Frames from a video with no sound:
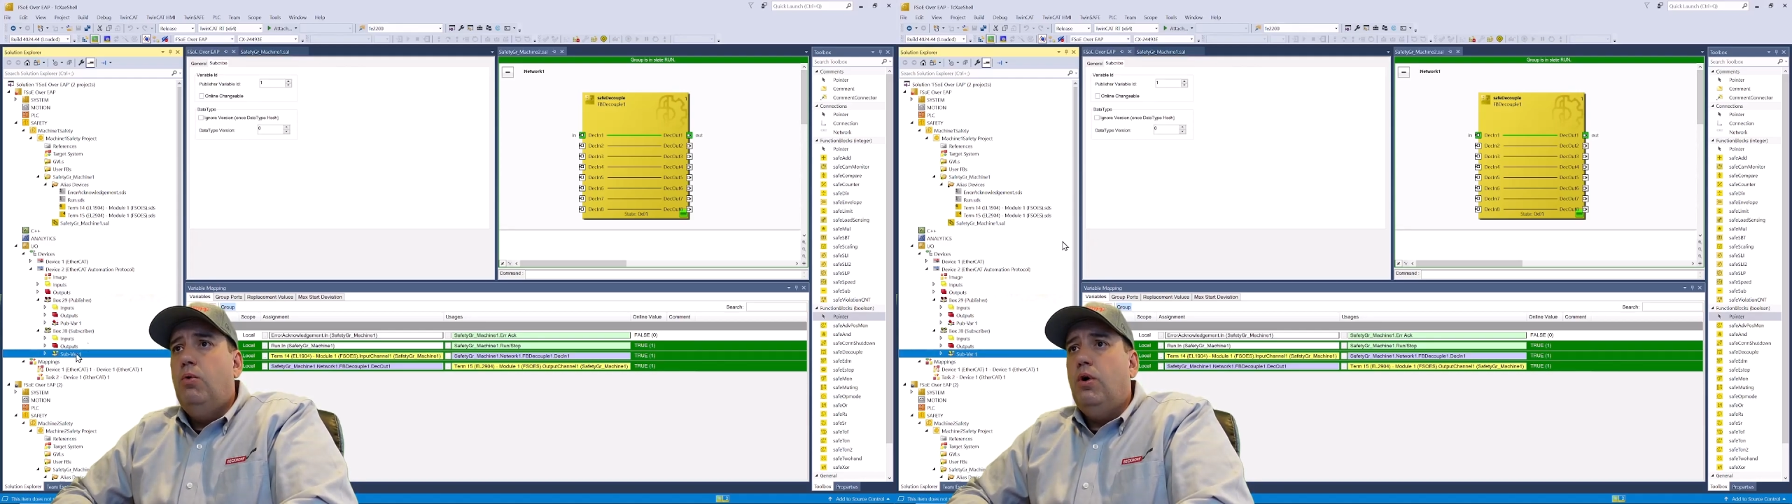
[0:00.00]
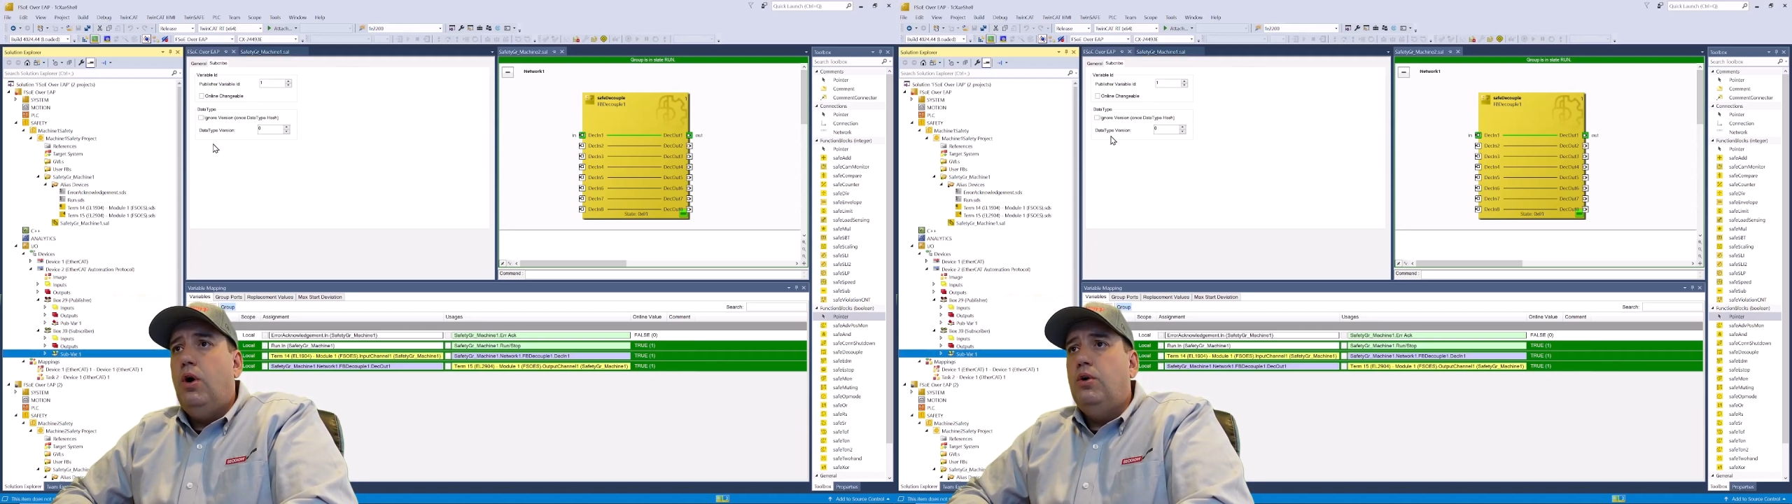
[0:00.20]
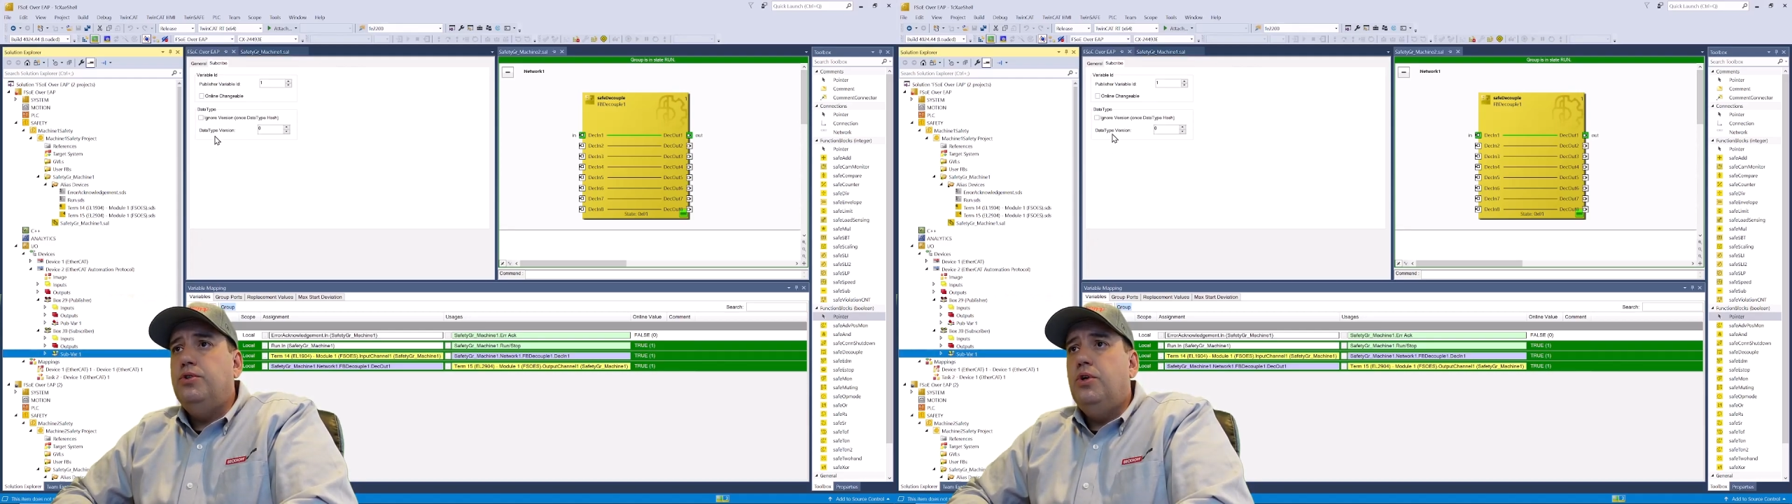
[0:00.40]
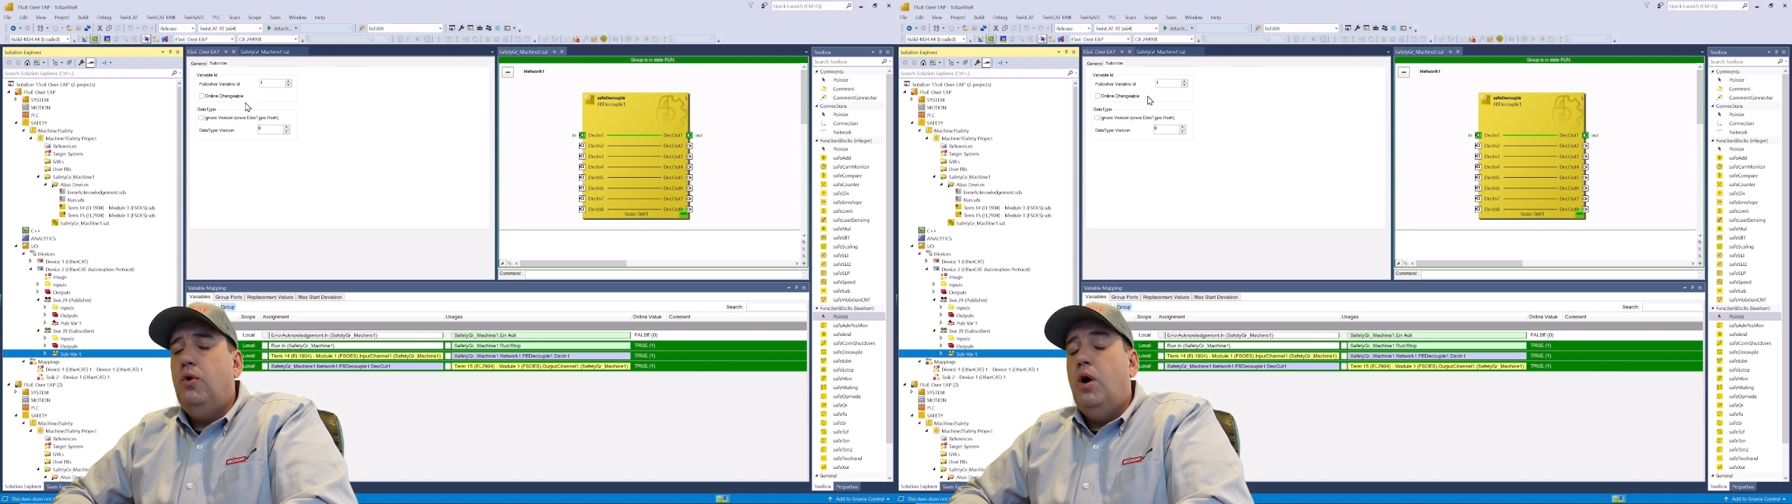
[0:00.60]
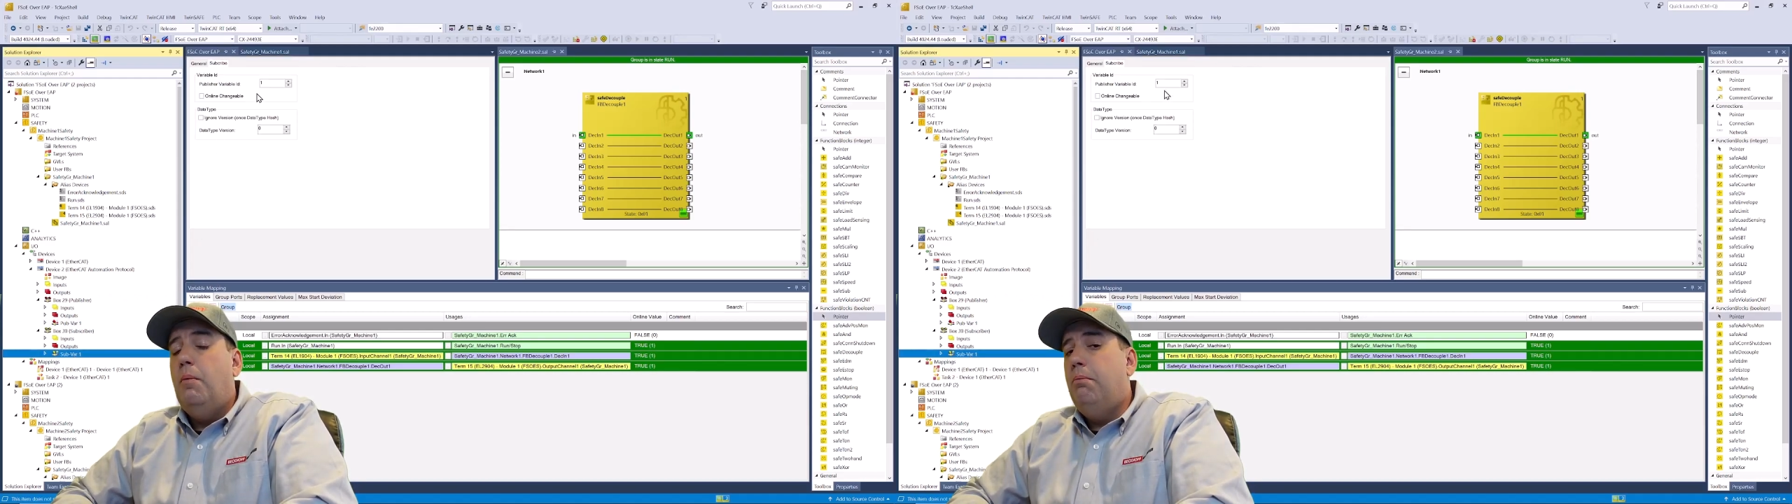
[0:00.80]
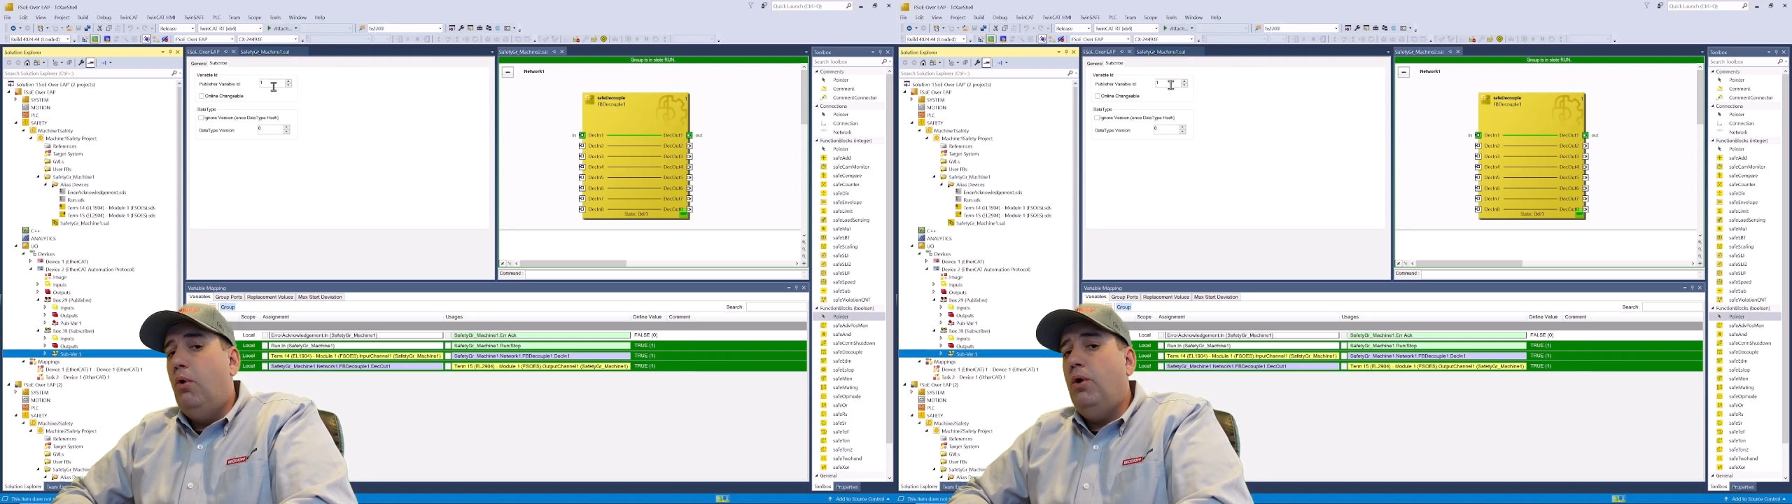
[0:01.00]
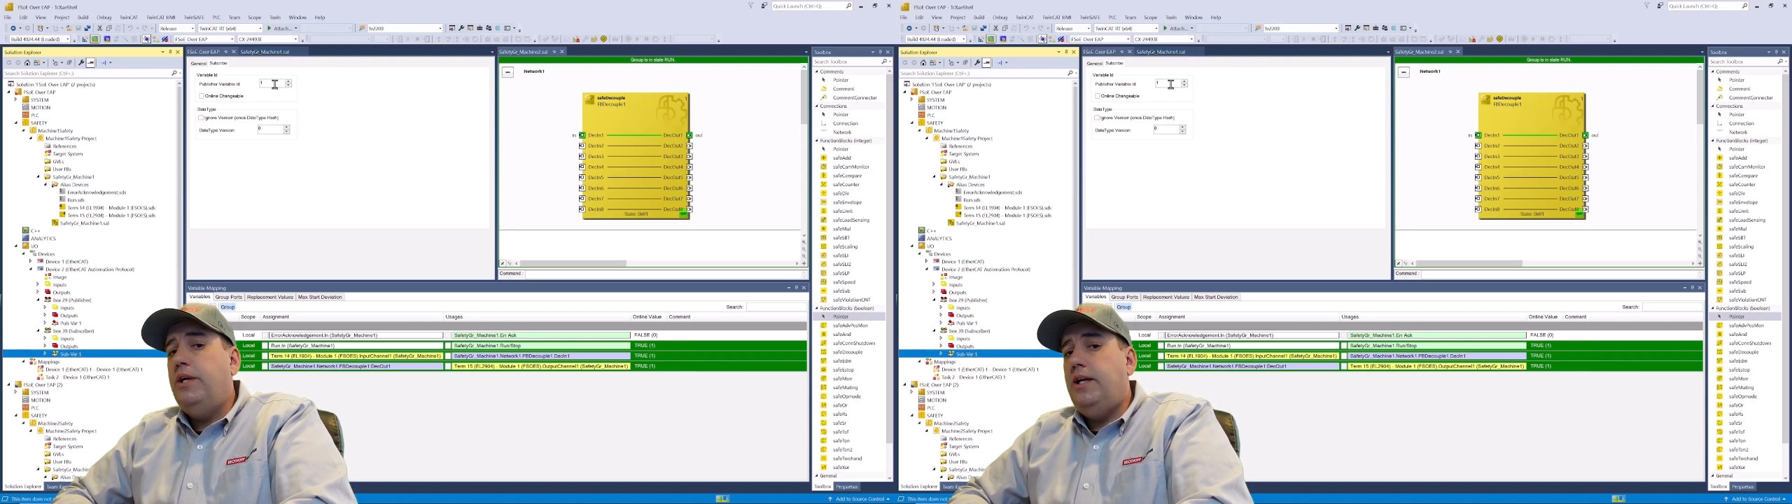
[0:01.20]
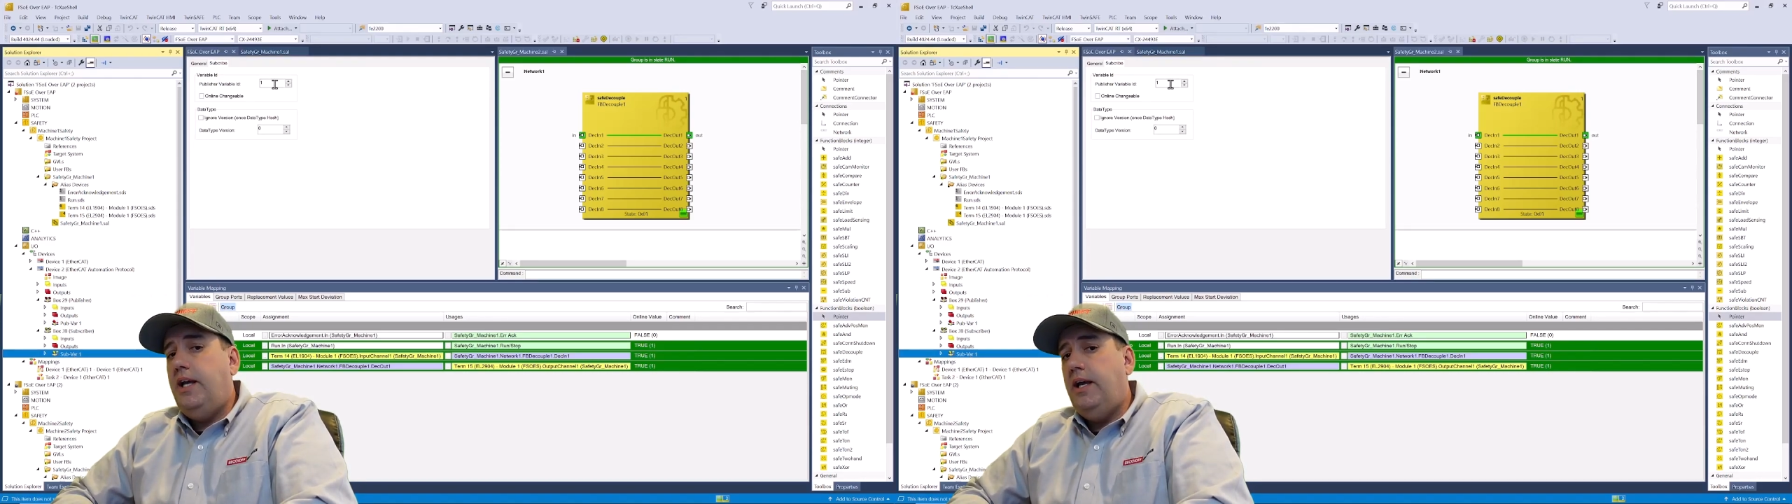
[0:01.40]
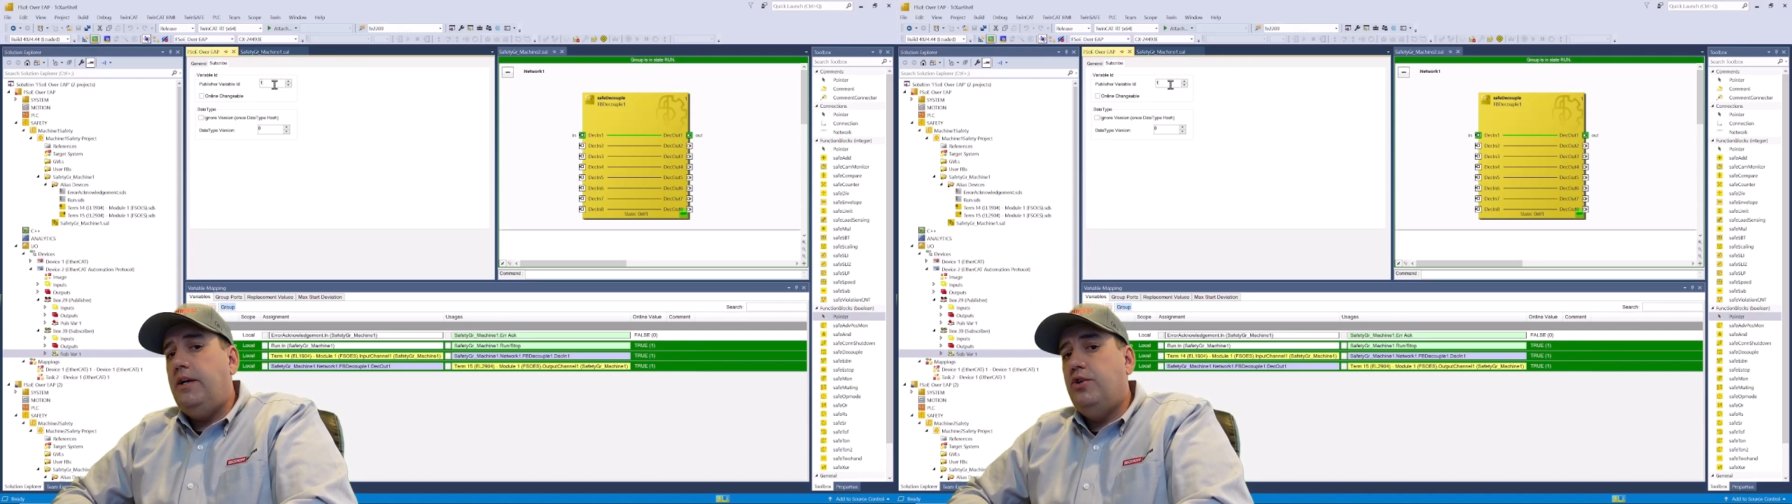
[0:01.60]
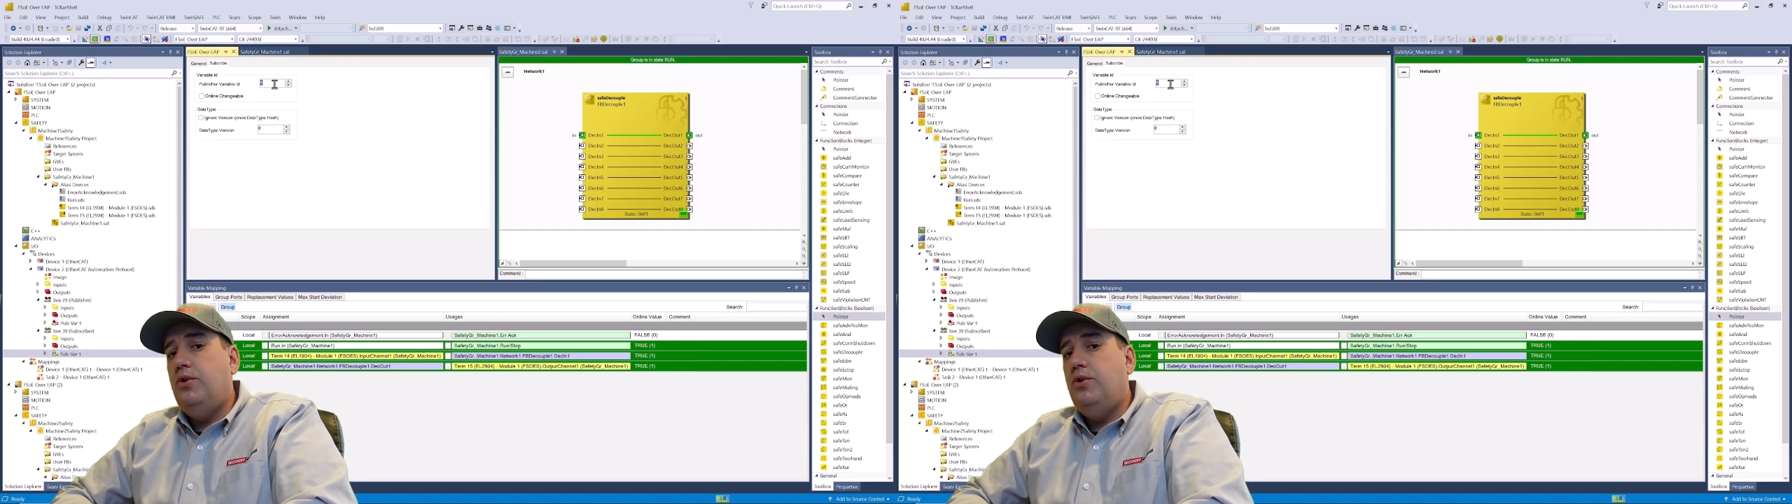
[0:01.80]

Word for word: we'll also point it